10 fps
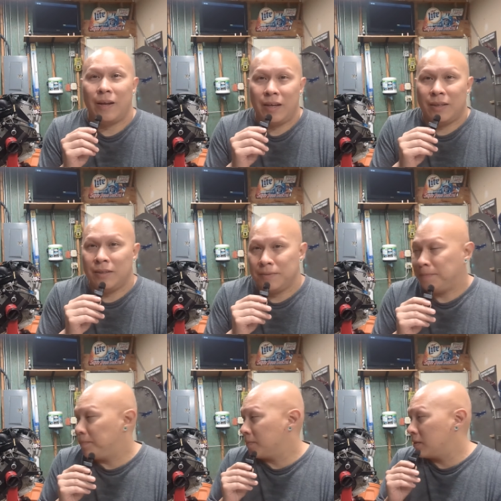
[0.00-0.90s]
And
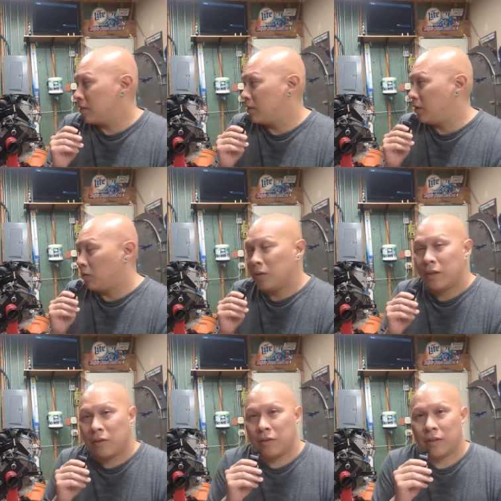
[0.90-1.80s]
the
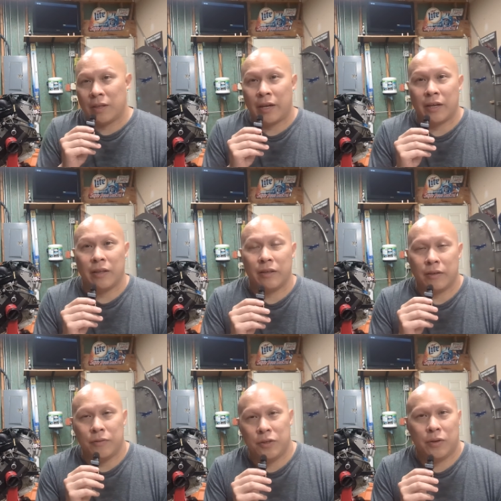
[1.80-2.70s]
only other thing that I can think
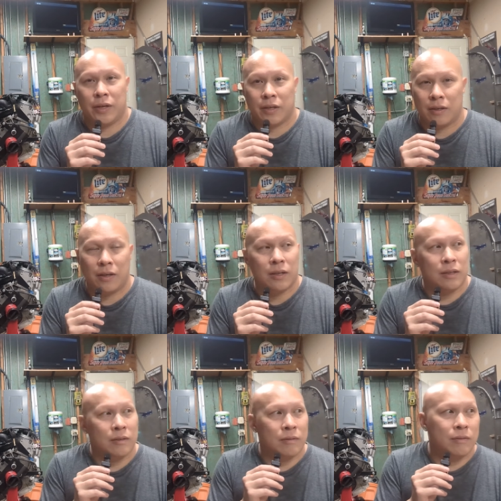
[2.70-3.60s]
of doing
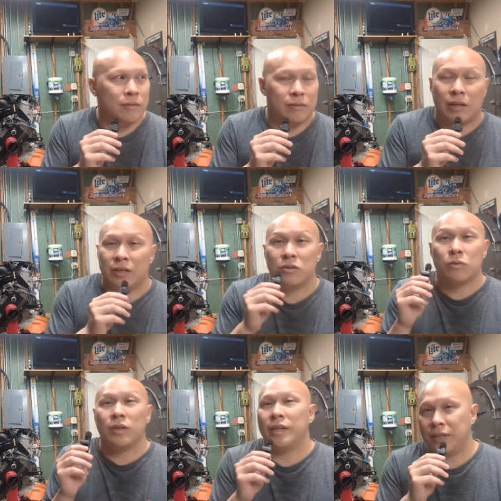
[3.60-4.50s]
on that is
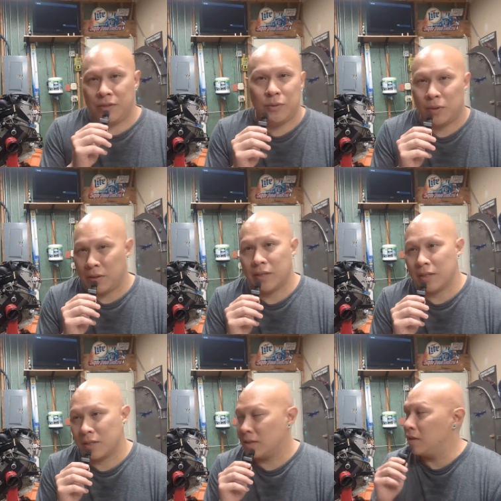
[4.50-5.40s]
related to all
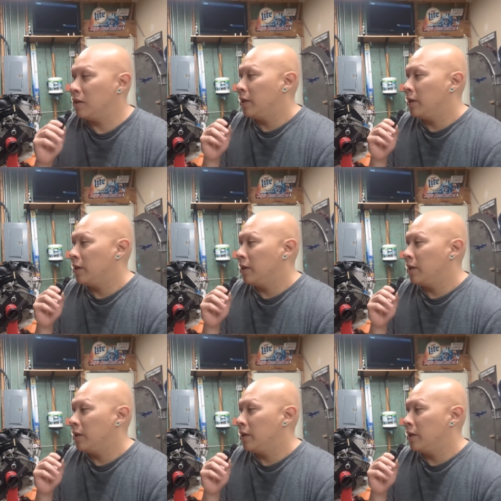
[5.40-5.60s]
this